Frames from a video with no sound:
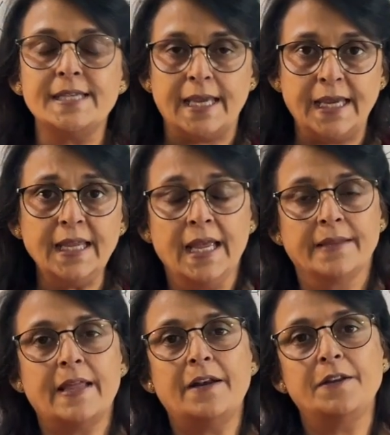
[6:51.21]
see
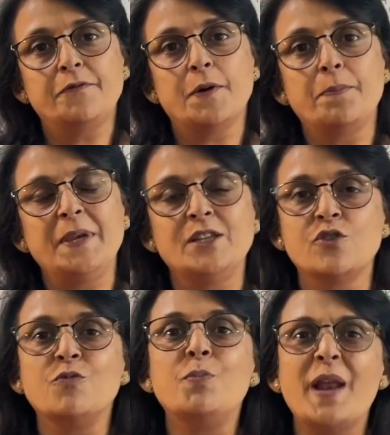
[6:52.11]
that if a piece
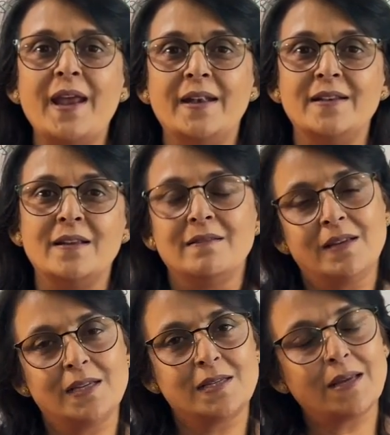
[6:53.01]
of bread
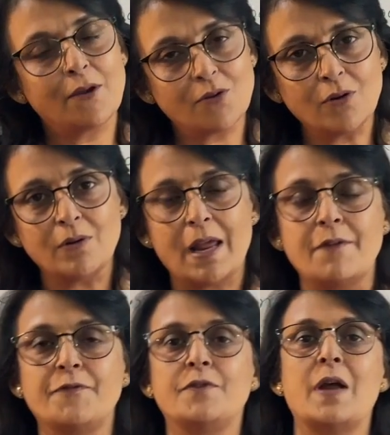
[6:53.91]
is you know
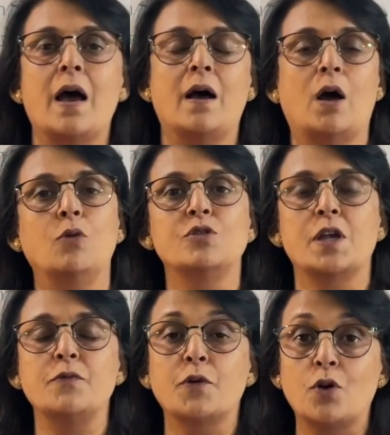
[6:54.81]
left uh,
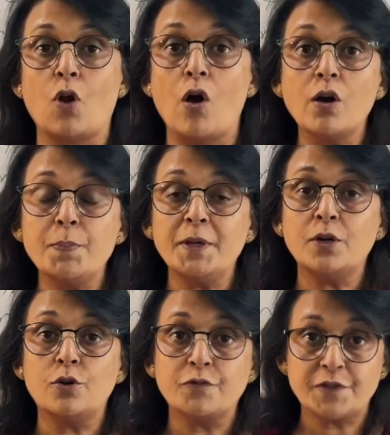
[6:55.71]
outside for a longer
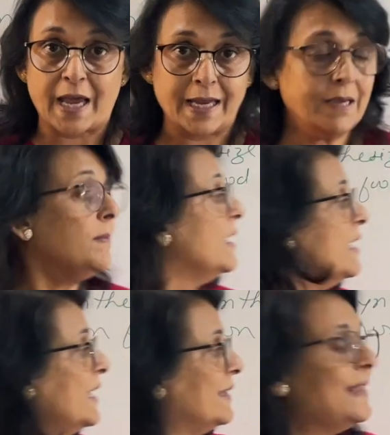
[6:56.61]
period of time,
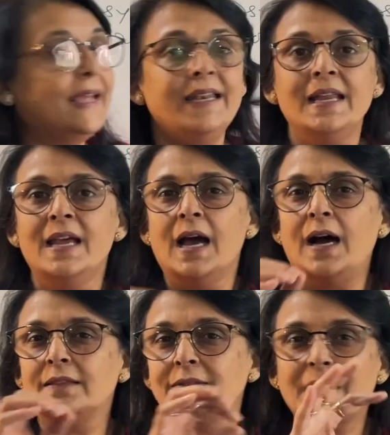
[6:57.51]
then
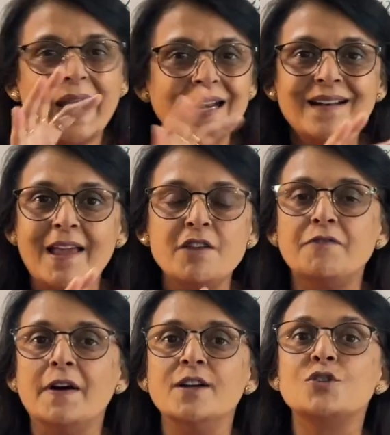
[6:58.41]
a thread-like
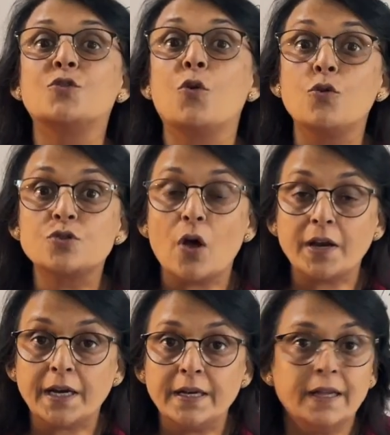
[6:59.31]
fungus grows
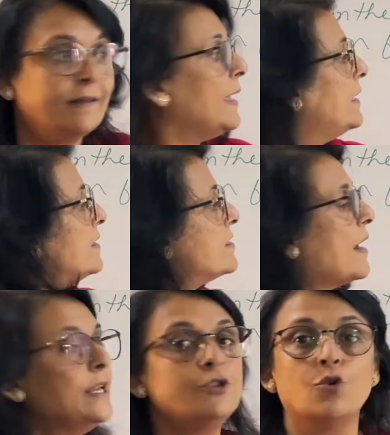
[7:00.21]
on it. That is
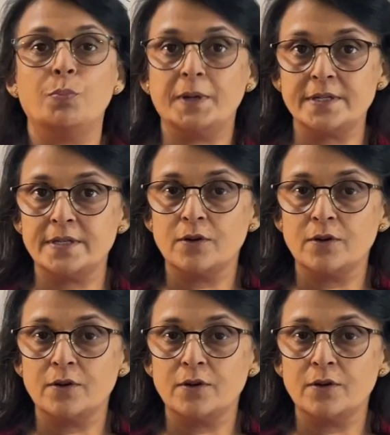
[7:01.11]
rhizopus,